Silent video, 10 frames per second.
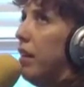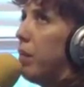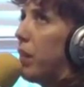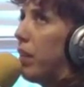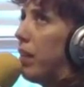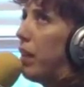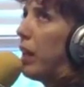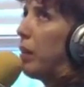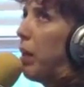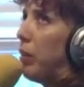Because it's
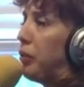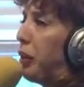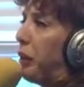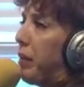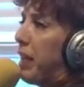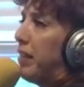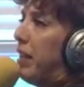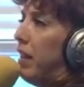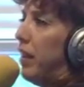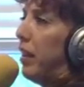like about Charlie
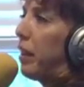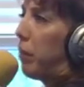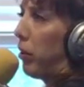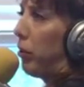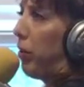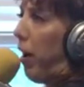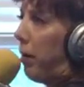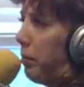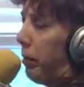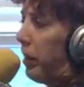Manson and like Margot
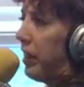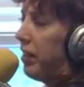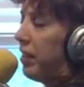Robbie plays